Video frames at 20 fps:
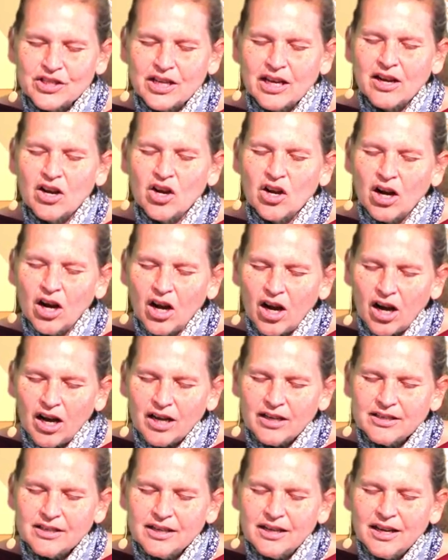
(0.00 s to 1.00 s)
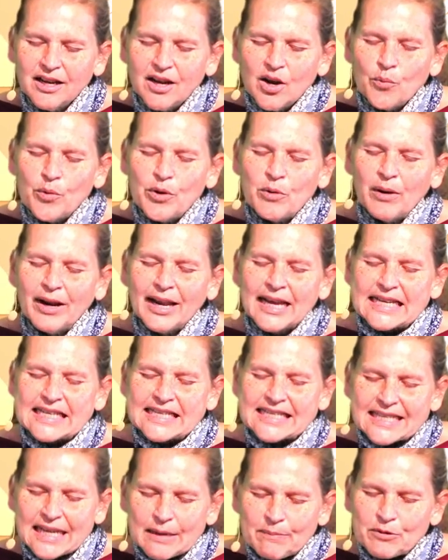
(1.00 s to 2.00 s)
God, we want to
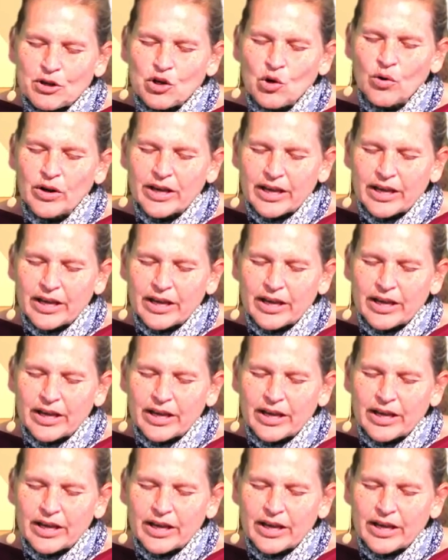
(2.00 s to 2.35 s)
accept your gift of